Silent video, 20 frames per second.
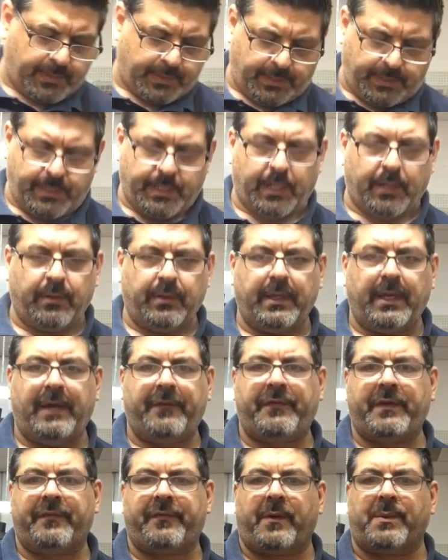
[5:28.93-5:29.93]
You know,
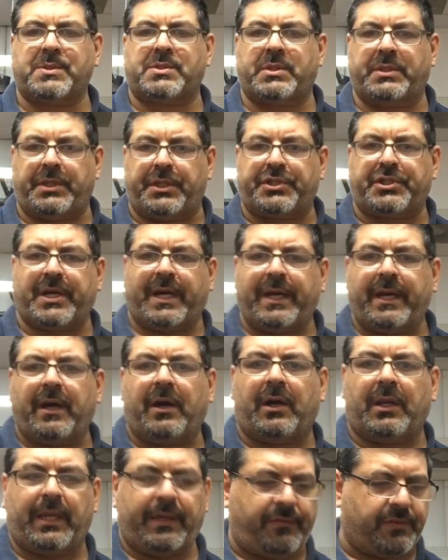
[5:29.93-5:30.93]
even if I was doing the
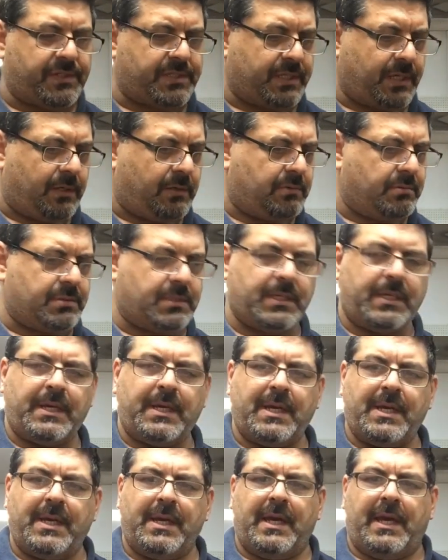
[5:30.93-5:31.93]
JR leather soles
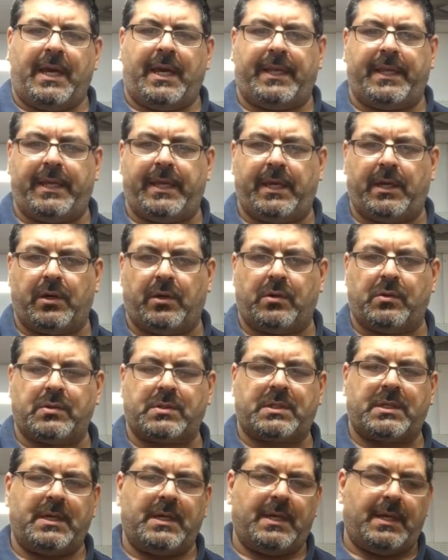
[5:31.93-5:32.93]
and the
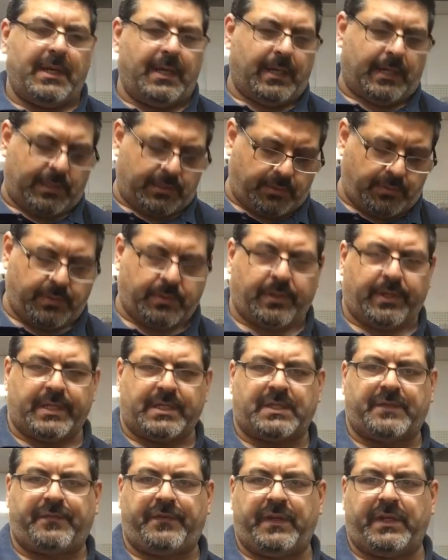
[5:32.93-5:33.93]
heels, I do a
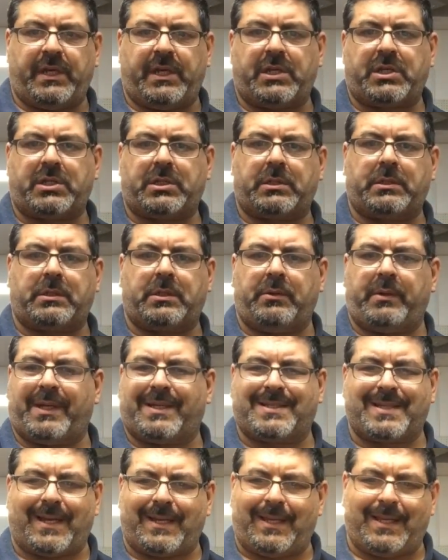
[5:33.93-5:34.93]
nice finish, do
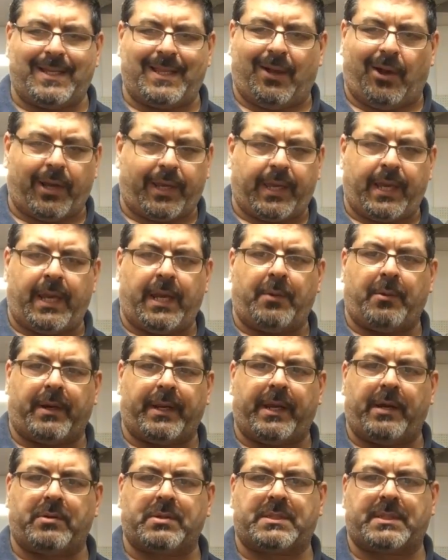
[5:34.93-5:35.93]
exactly like anyone
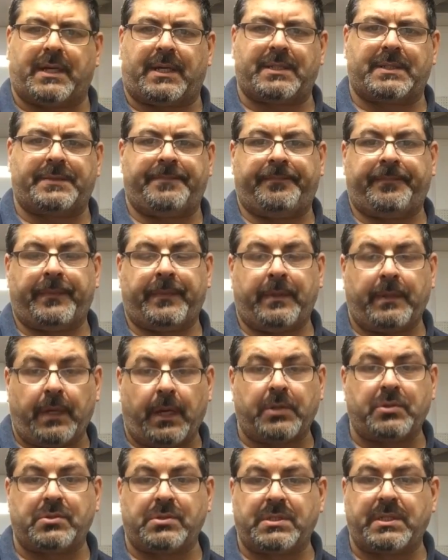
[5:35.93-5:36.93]
else does,
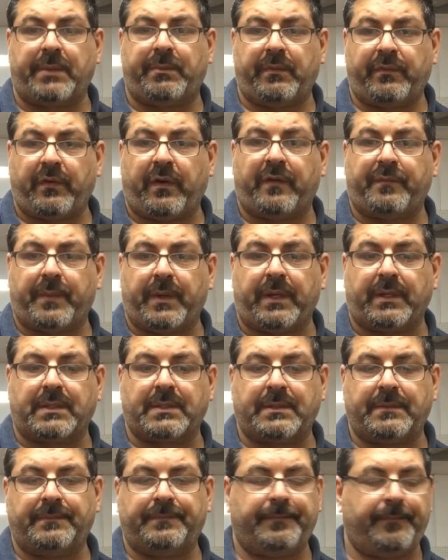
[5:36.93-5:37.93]

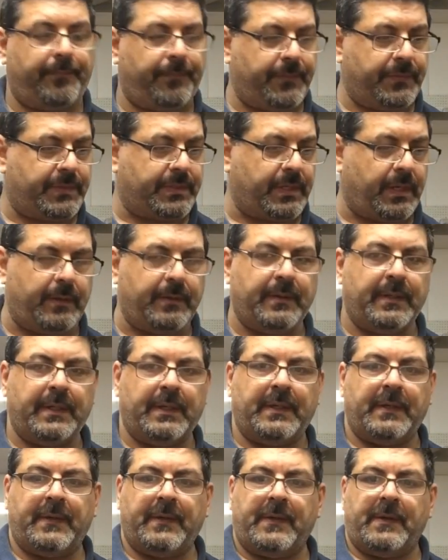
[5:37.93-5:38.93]
$175. So,
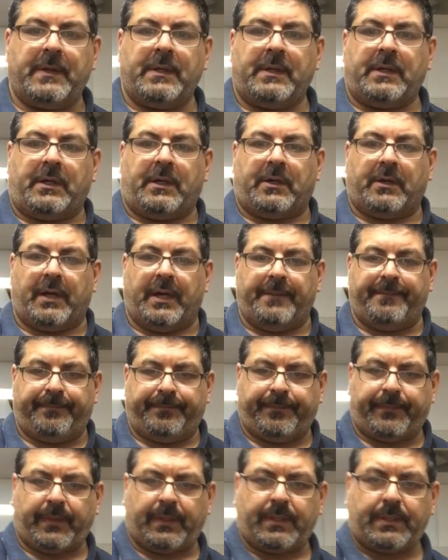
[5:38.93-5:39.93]
all right,
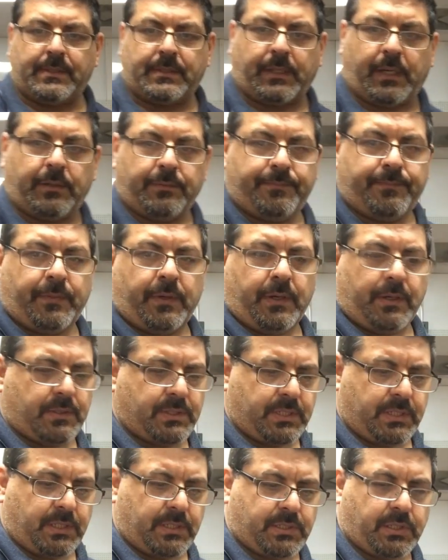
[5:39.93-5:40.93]
so I'll
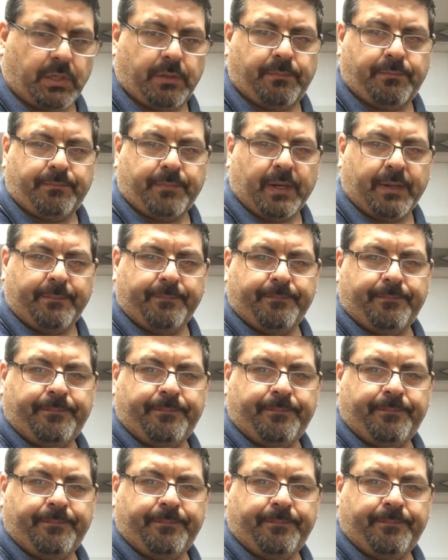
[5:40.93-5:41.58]
see you soon. Bye.